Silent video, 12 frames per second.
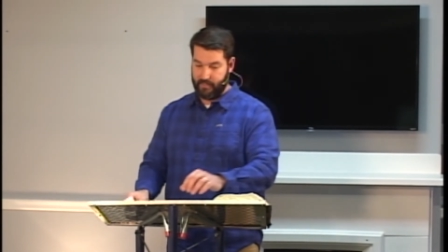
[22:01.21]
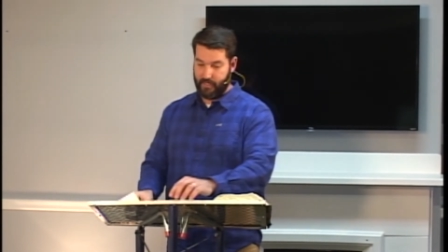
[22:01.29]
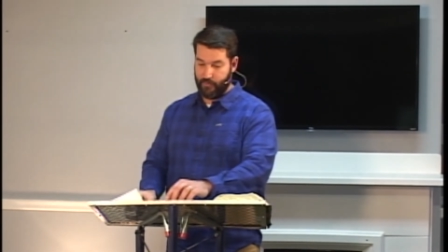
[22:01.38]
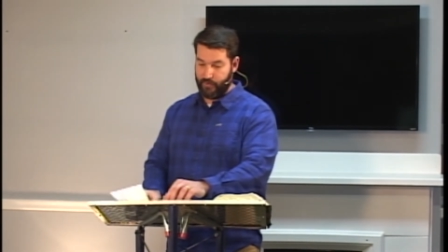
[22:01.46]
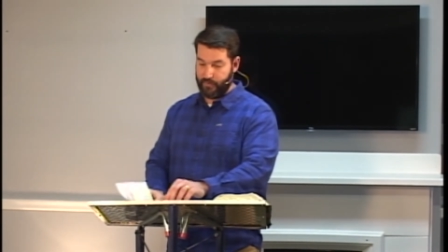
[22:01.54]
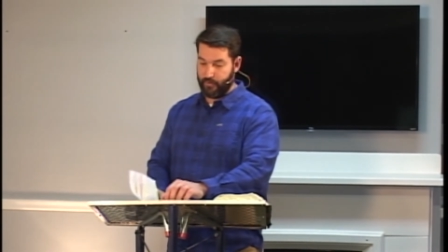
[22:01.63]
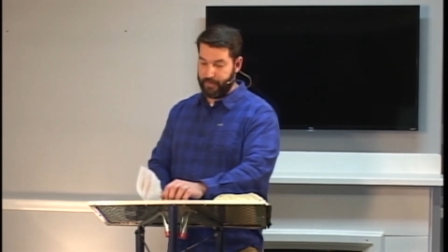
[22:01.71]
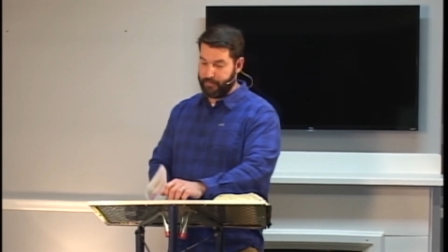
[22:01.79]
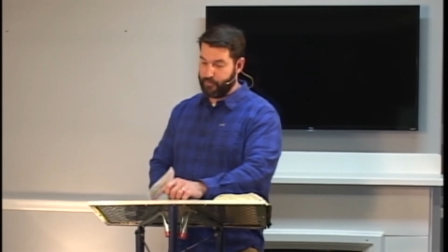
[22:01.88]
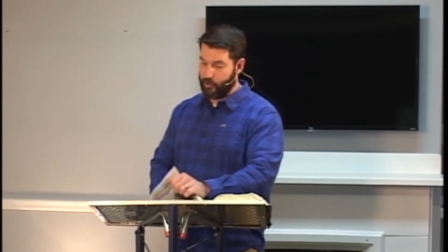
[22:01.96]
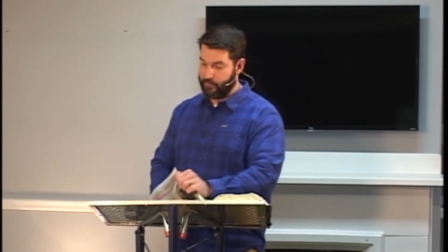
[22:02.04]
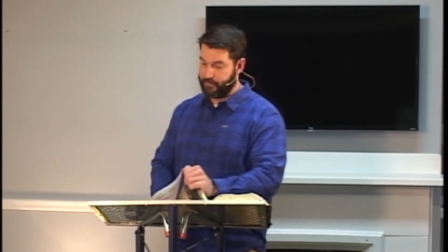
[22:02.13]
And we will be
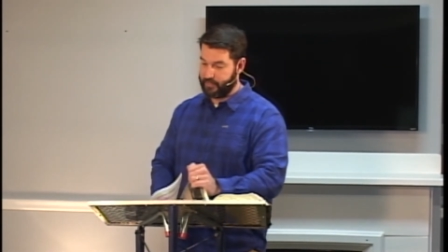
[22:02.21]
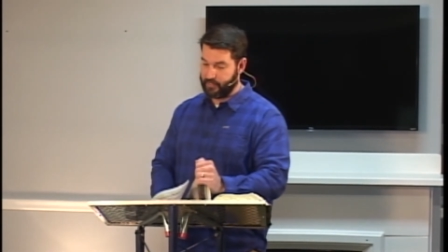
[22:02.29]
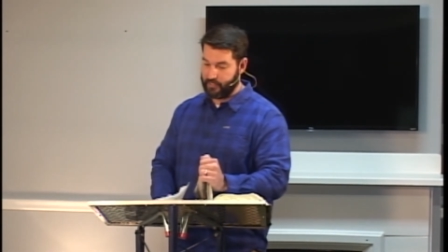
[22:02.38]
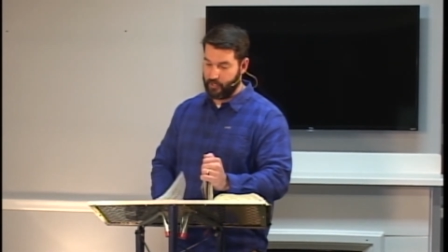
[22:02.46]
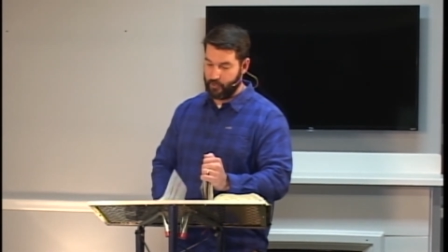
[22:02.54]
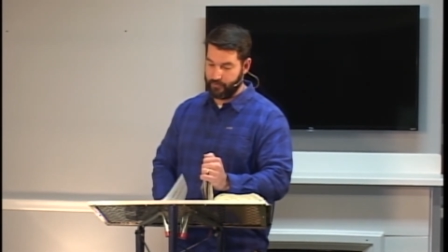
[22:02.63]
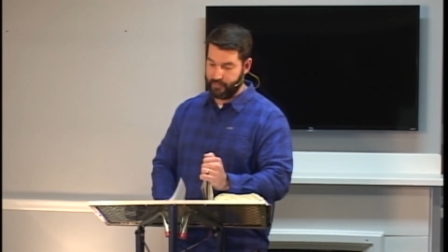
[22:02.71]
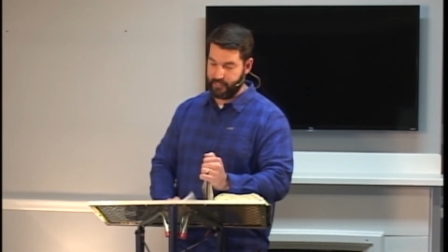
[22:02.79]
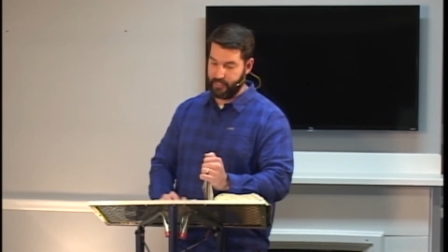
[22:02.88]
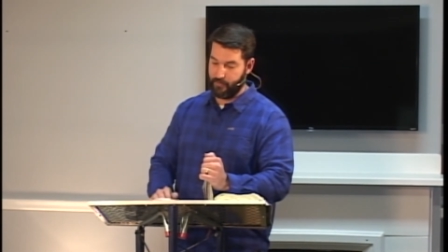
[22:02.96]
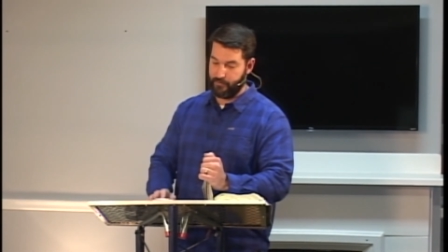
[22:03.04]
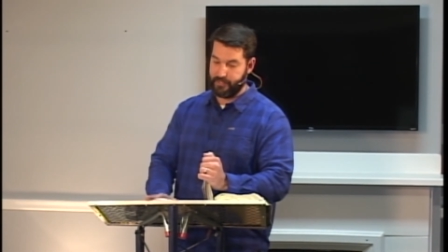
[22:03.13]
perfectly holy
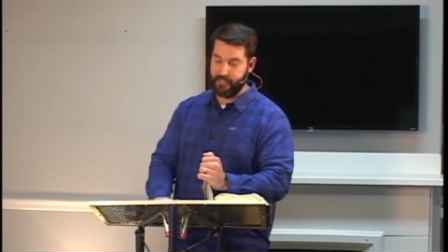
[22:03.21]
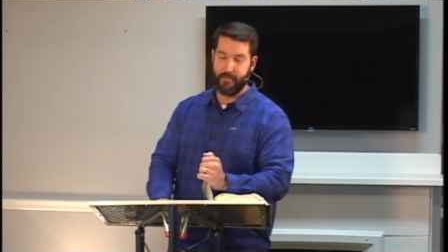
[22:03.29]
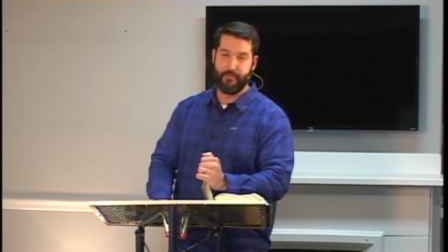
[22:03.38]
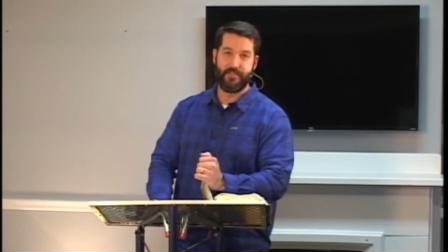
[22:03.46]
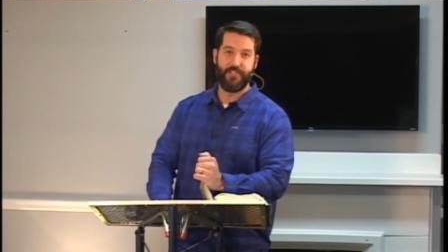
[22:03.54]
there with him.